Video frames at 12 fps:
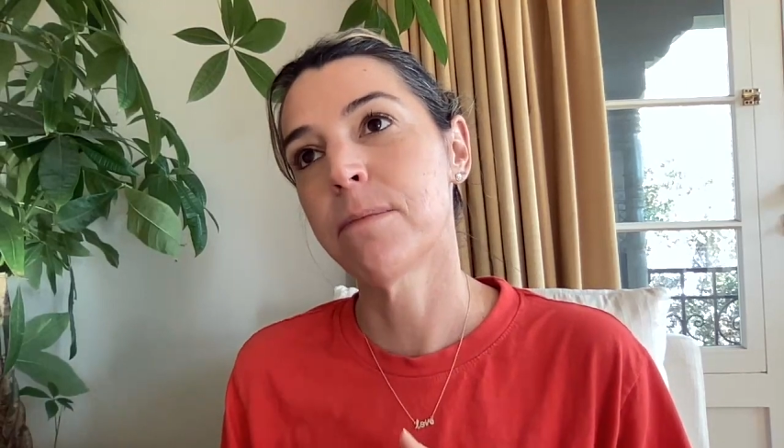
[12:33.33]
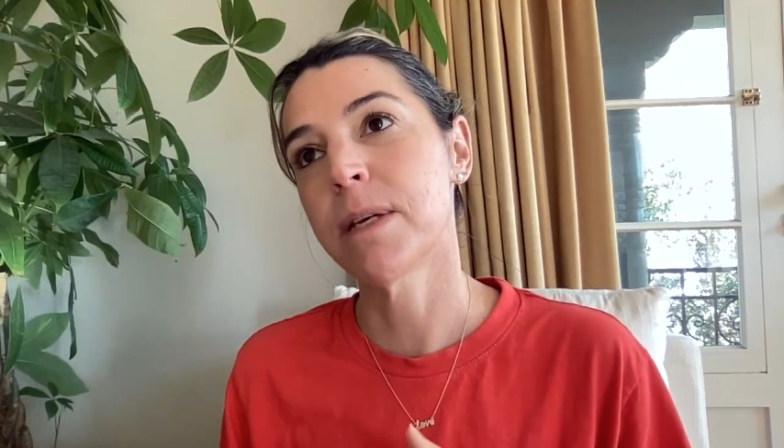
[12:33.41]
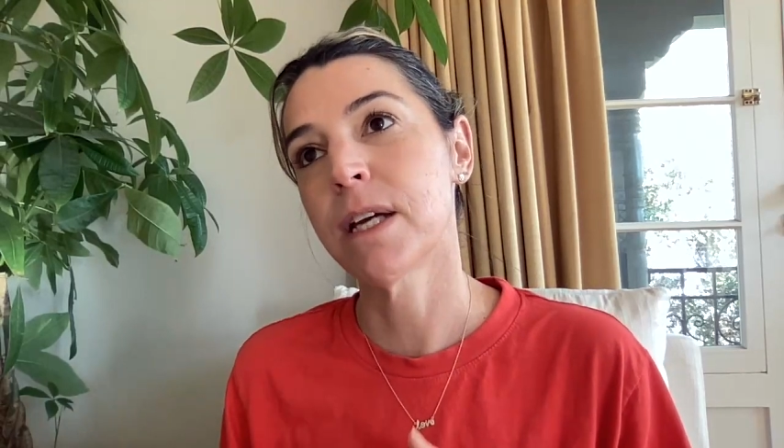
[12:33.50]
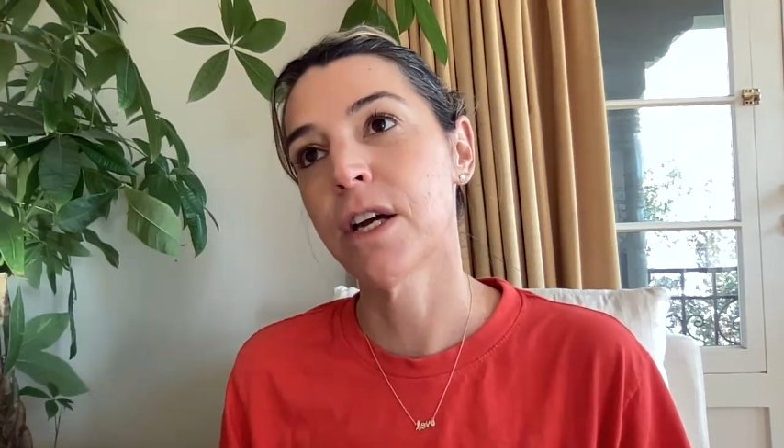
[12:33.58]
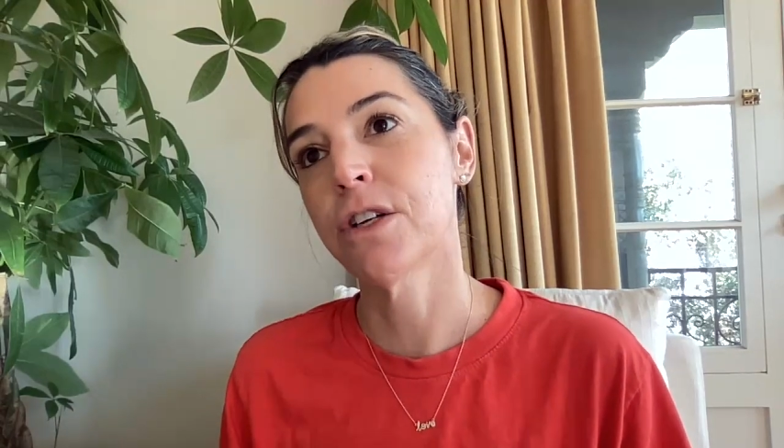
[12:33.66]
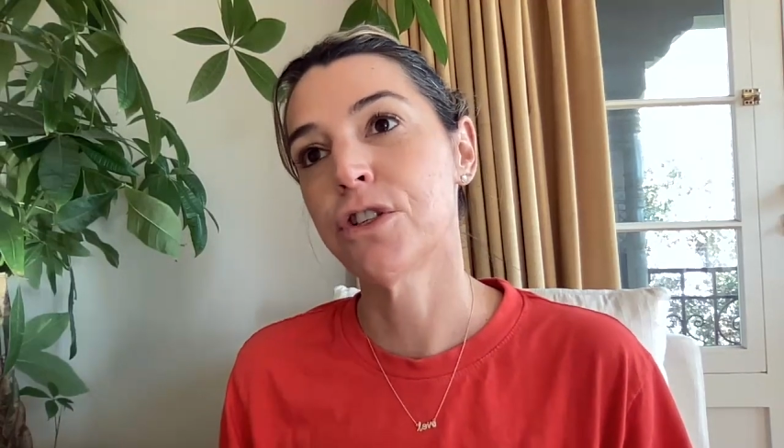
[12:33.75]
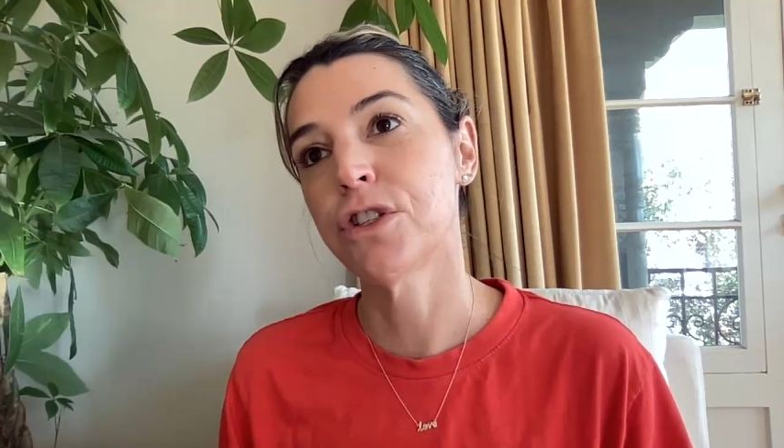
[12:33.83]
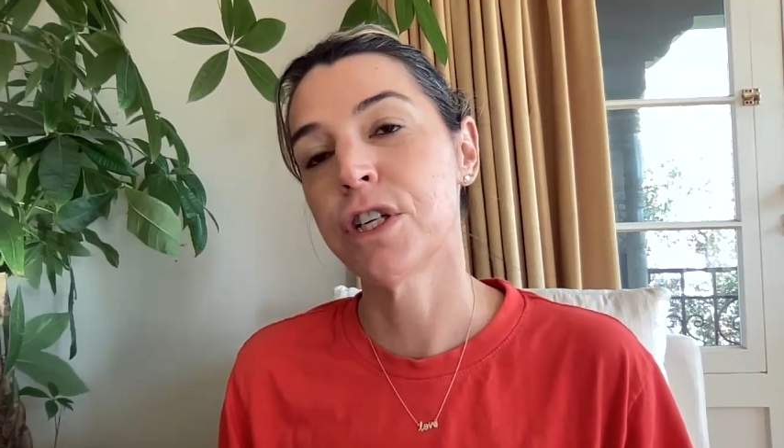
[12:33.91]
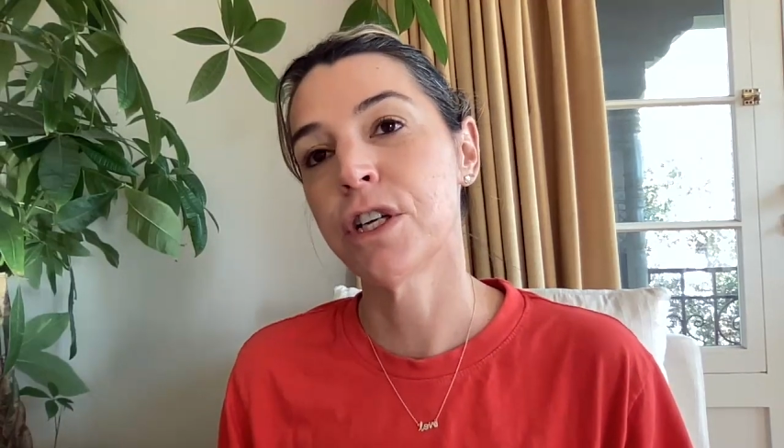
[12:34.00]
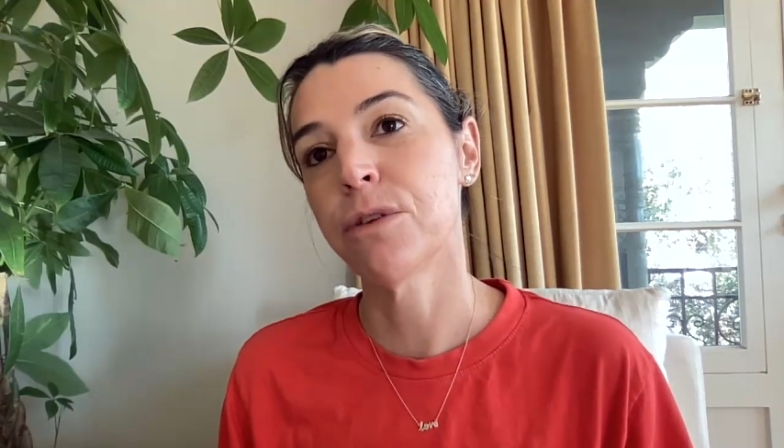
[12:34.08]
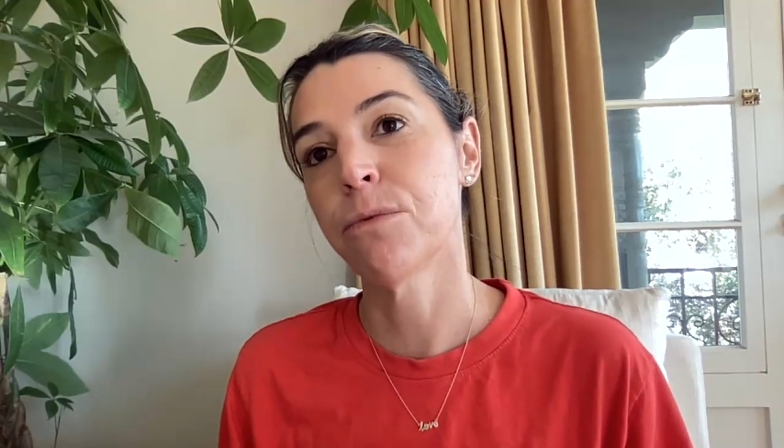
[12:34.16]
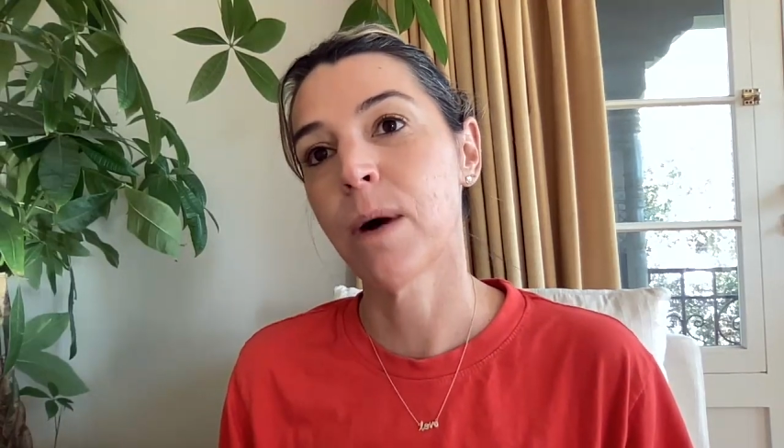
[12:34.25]
because
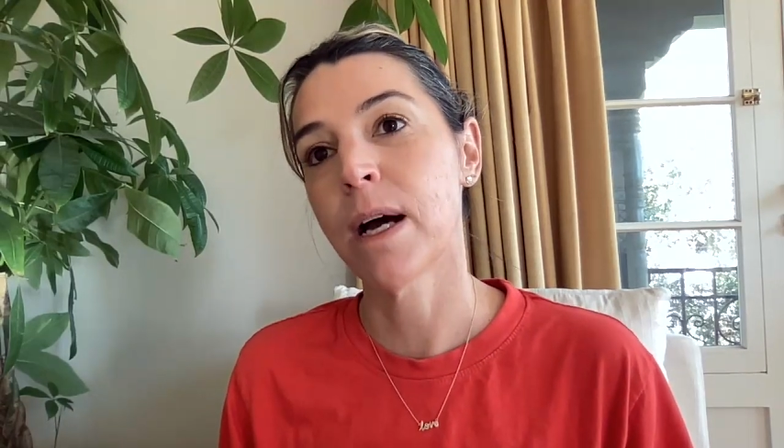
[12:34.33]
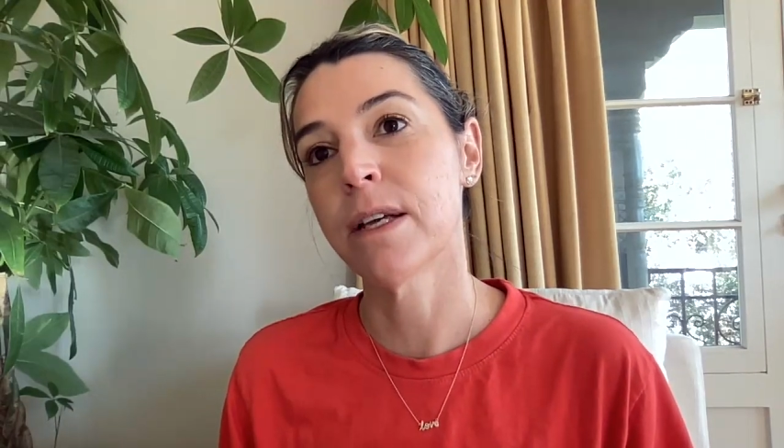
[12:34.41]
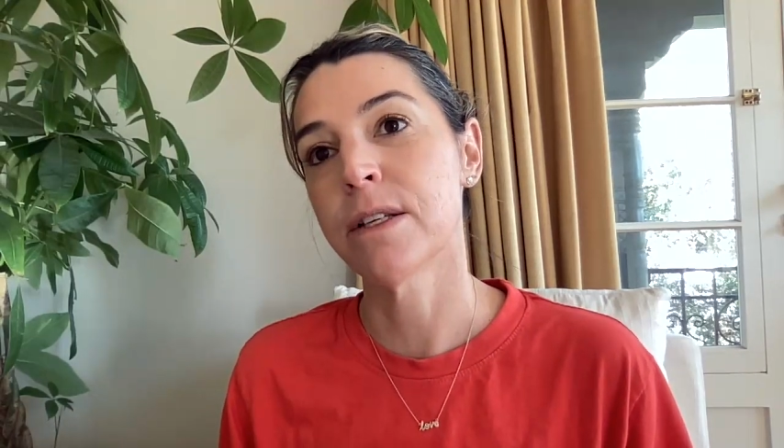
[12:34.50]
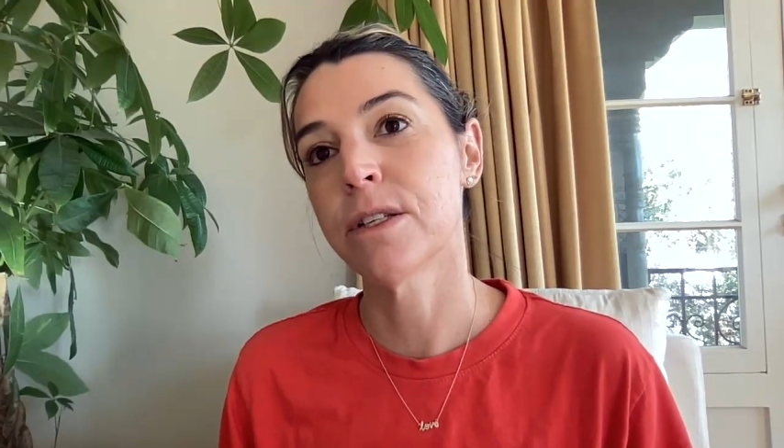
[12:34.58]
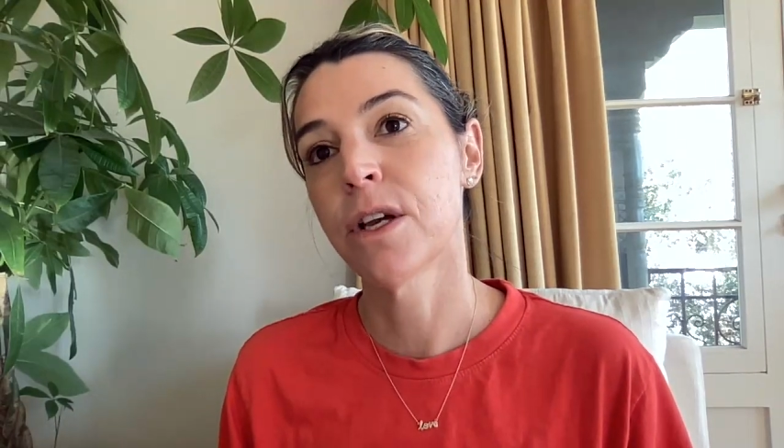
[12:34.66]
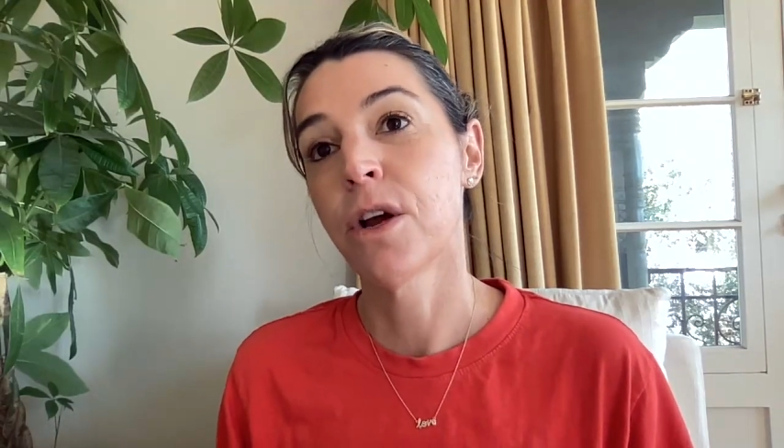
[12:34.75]
she was